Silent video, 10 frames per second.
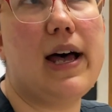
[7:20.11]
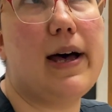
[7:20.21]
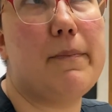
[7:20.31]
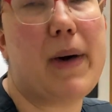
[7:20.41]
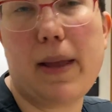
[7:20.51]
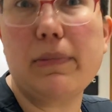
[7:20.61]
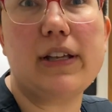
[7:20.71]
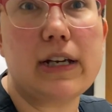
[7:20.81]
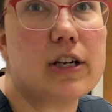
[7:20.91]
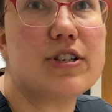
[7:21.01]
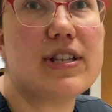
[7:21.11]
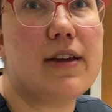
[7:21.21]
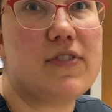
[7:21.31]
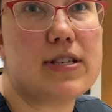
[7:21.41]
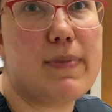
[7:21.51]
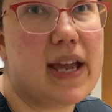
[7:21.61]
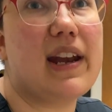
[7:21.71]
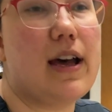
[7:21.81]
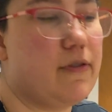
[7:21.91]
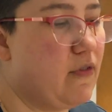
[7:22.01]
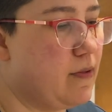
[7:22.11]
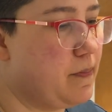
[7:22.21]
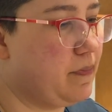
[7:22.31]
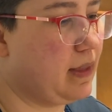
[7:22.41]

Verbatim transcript: um, pipe cleaners if it's big enough. Yeah.